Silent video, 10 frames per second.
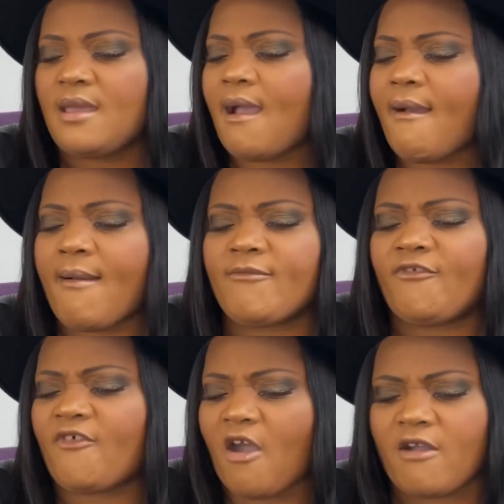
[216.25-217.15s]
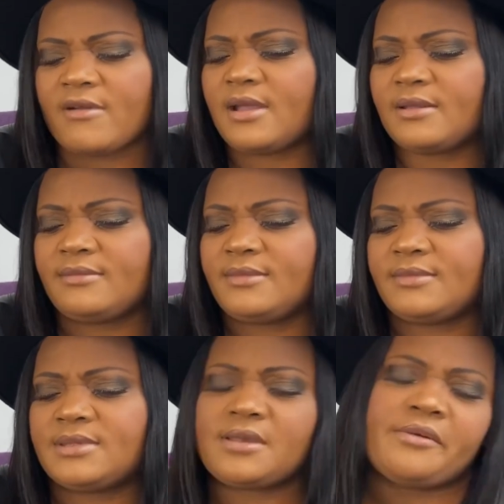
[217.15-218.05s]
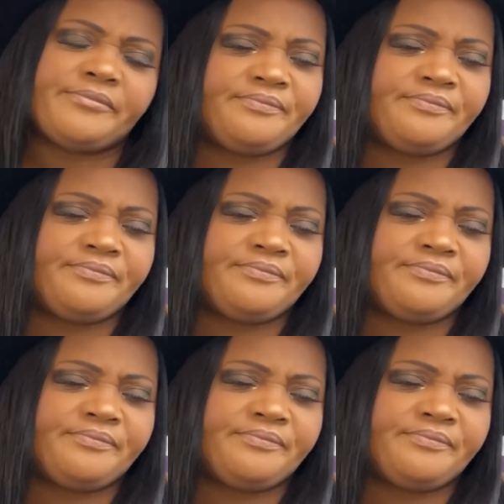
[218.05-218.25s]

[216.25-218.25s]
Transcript: Vara, so.